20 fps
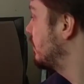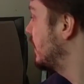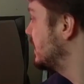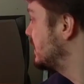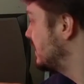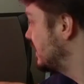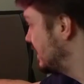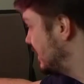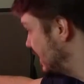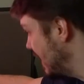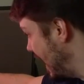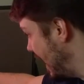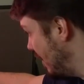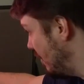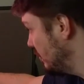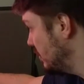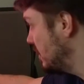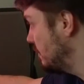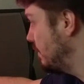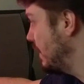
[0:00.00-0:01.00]
press
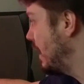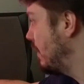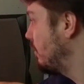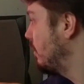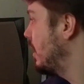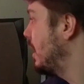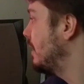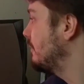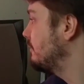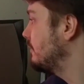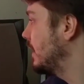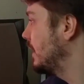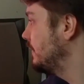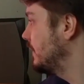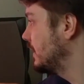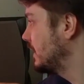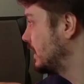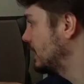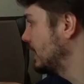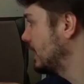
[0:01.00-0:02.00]
down to power off,
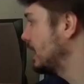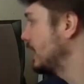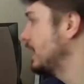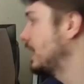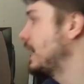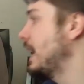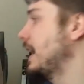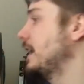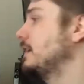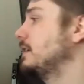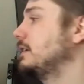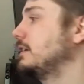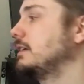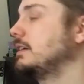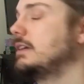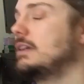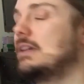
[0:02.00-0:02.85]
and then click it again.